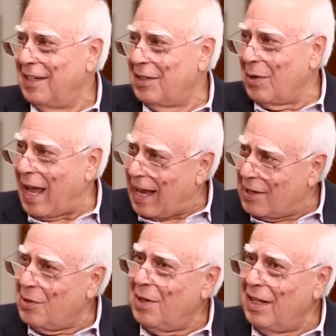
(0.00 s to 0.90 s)
So
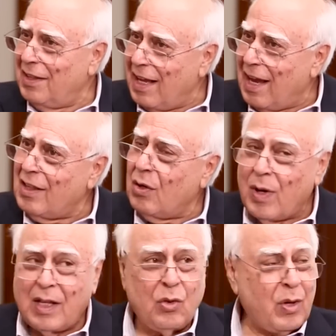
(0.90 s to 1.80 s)
actually they are the
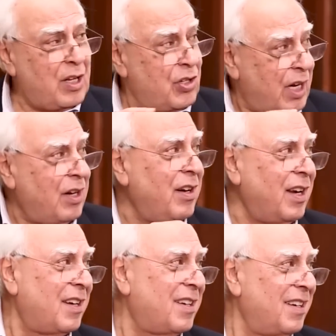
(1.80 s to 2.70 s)
ones who can
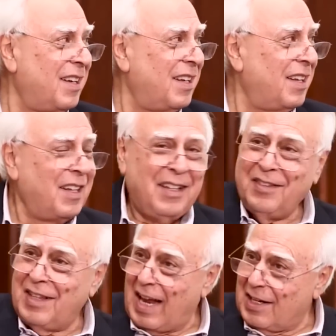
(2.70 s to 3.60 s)
generate
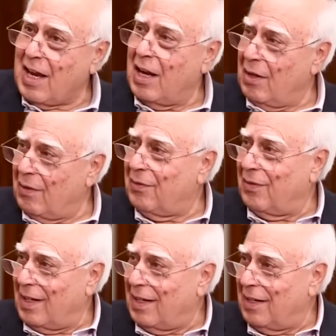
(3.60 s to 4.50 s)
that kind of,